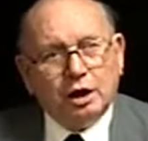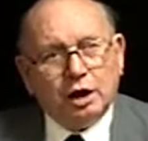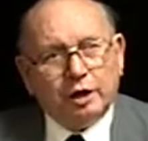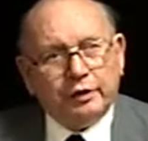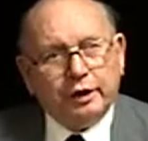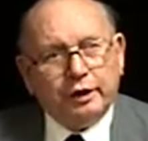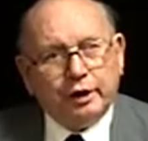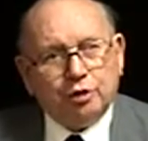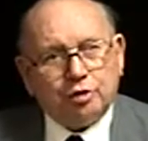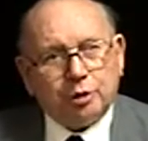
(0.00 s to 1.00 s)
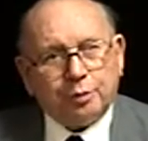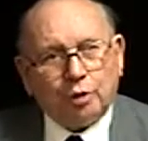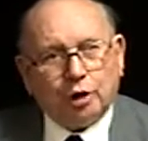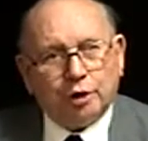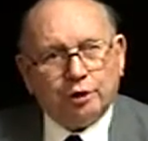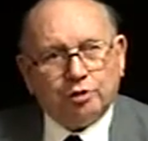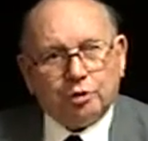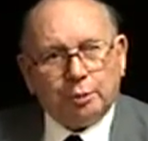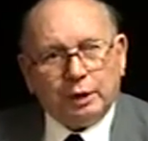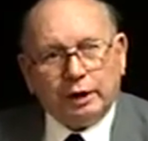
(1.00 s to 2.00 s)
And then they shipped all these
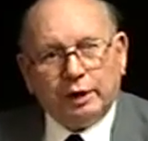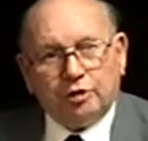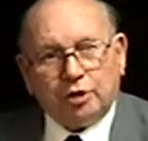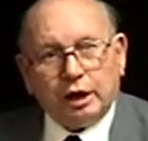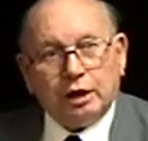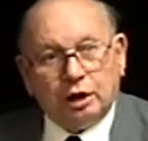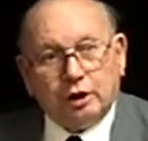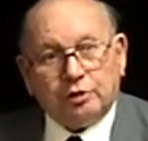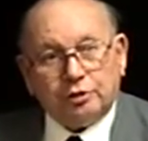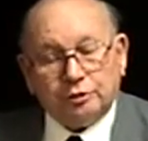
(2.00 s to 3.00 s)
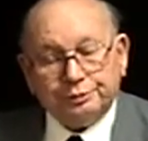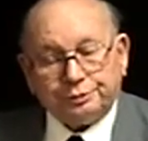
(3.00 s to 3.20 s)
supplies and us